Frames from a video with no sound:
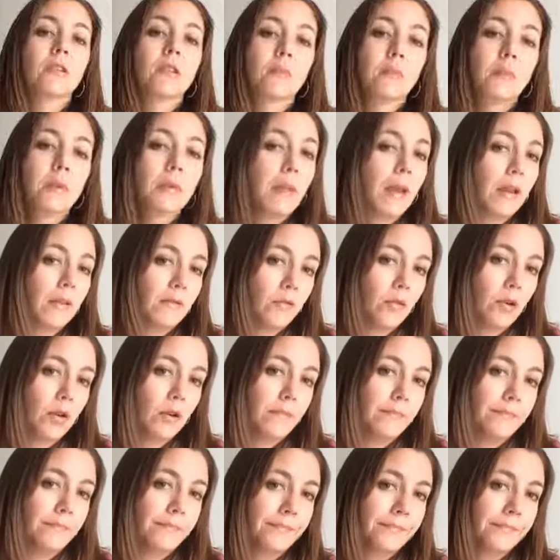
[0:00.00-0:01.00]
are going to be paid
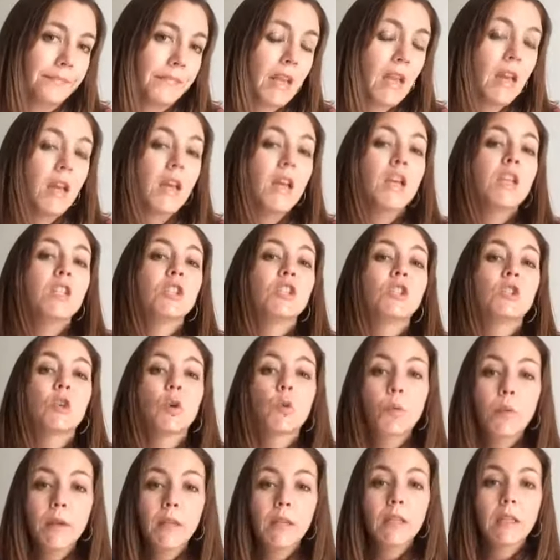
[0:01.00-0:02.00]
for.
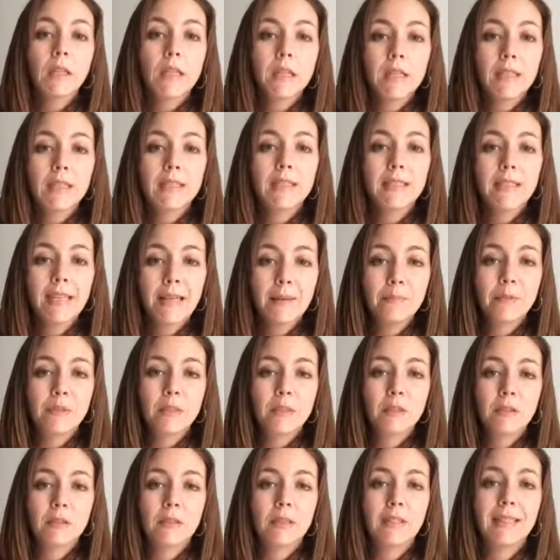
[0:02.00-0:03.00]
So really, these
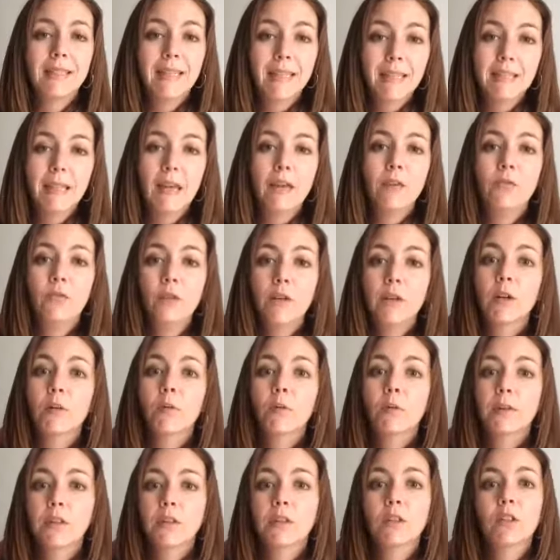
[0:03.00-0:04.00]
tips to stay debt-free are
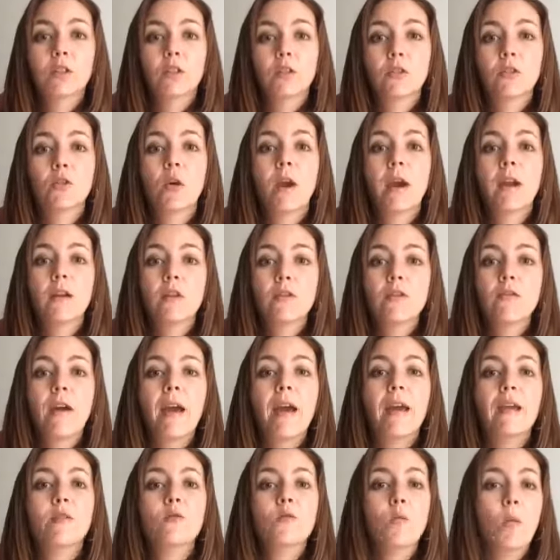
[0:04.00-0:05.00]
really just to try to
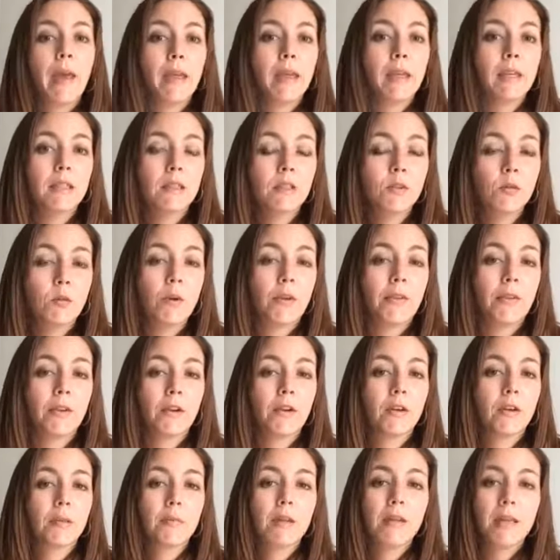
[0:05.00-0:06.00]
find ways where there
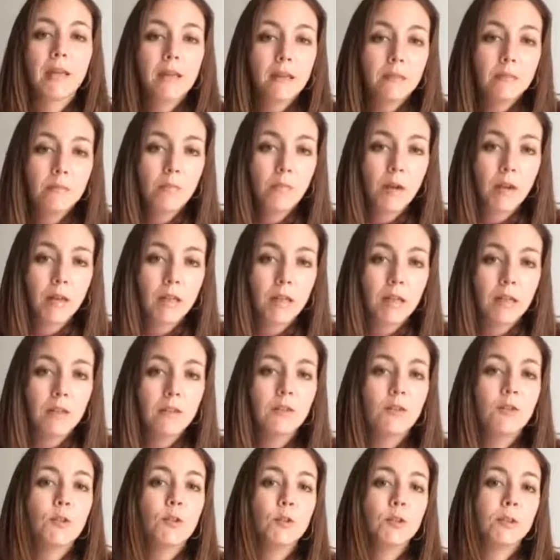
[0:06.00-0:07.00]
could be hidden money,
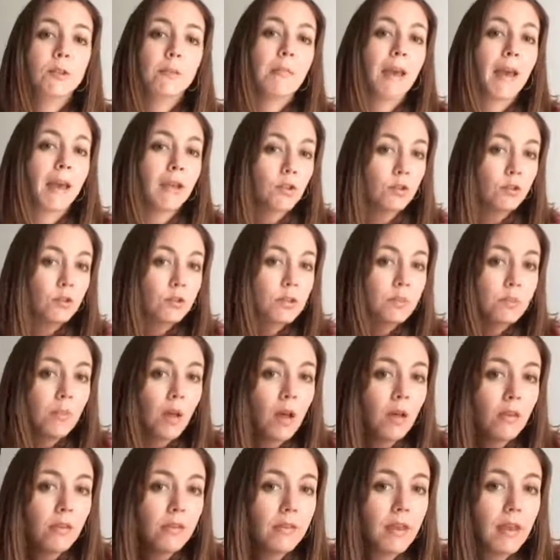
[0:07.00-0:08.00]
do some extra
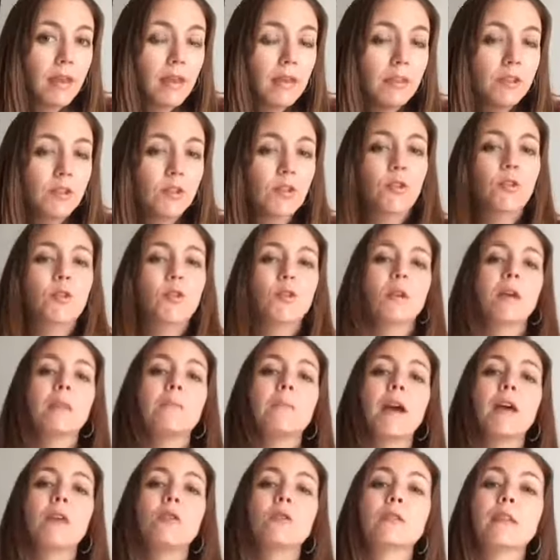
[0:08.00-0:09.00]
small things so that you can
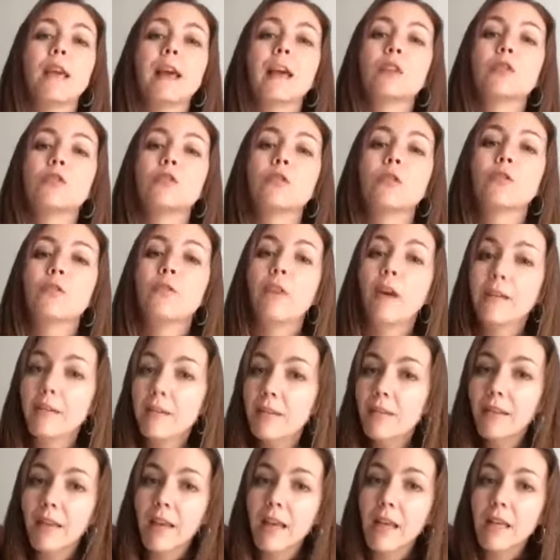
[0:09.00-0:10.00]
buy those extra
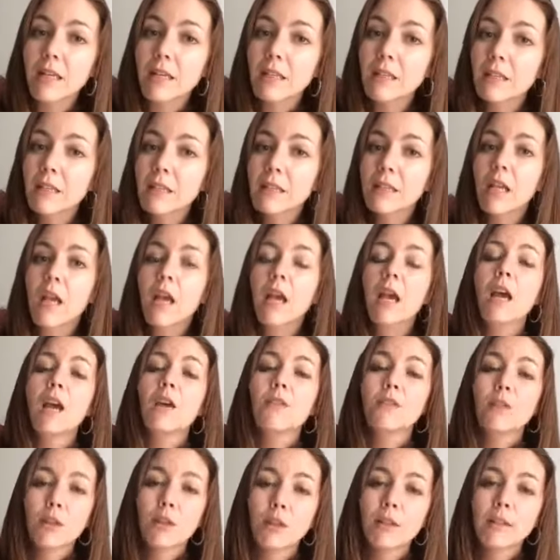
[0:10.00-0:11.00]
fun things
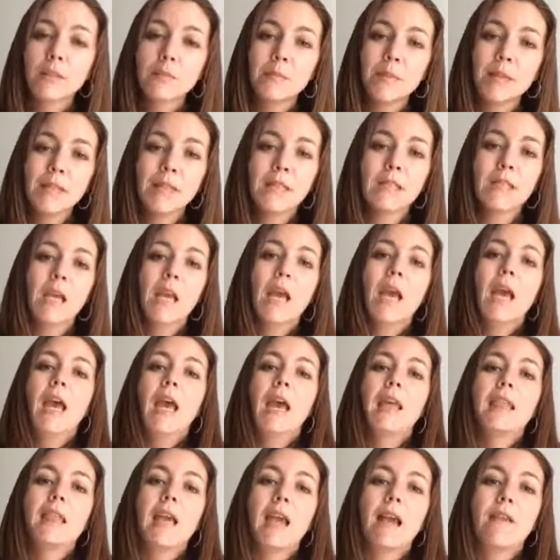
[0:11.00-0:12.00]
for Christmas
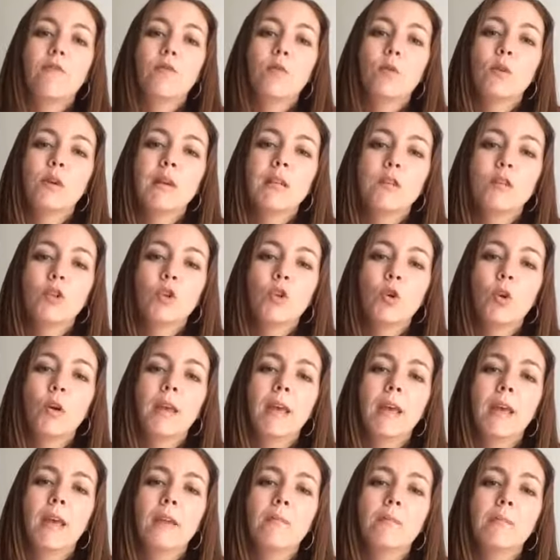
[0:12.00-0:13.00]
and that everyone can enjoy
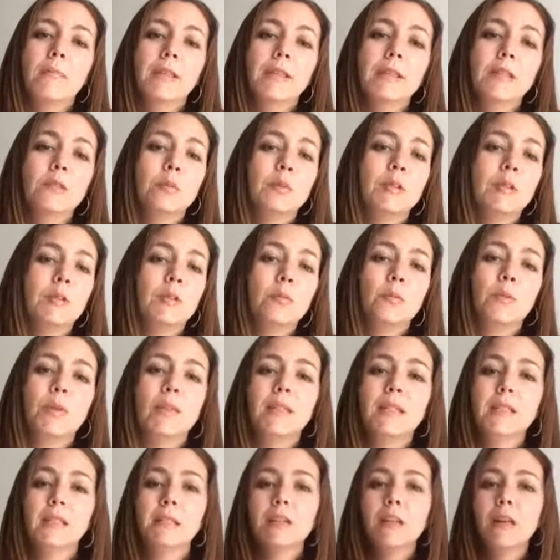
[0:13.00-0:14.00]
it. And please, please,
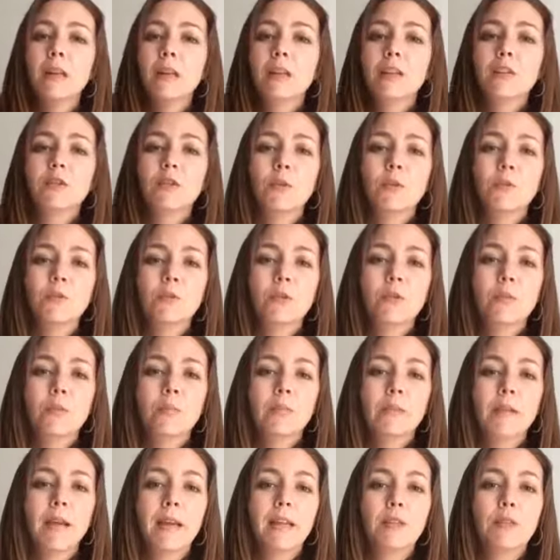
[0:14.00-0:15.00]
please don't do the
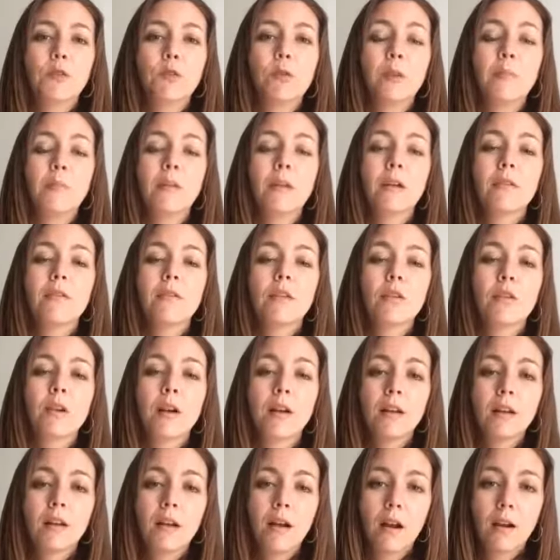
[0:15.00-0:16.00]
blind swiping of the
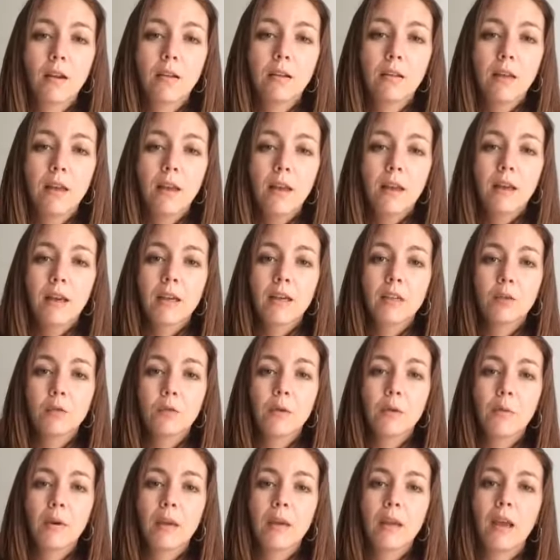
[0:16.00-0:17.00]
credit card, because
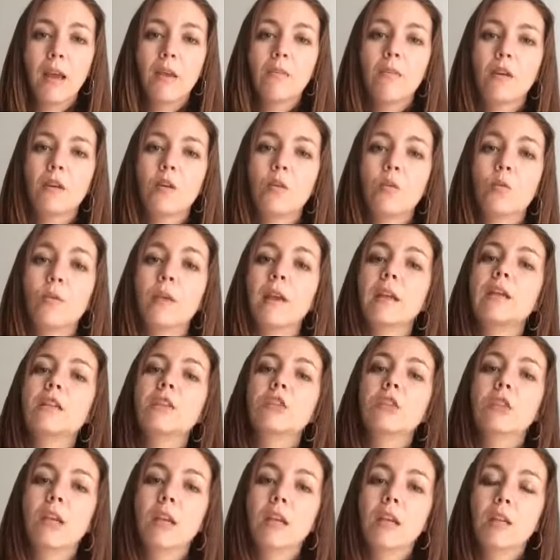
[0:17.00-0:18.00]
we want to have a great
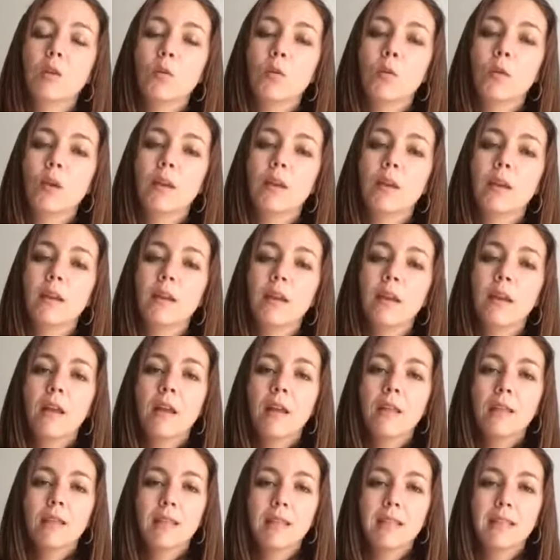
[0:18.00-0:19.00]
January
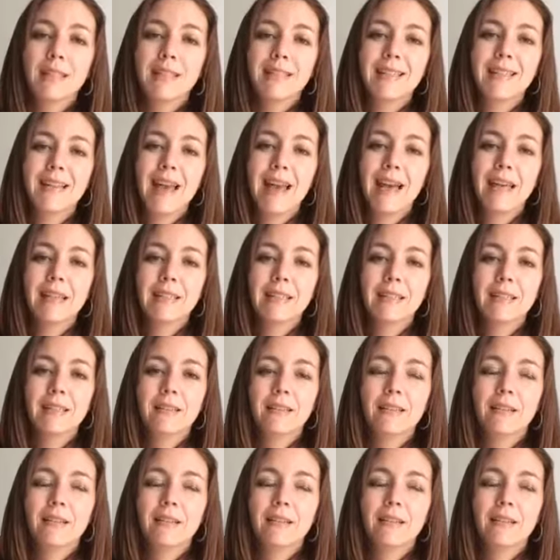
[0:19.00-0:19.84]
that's not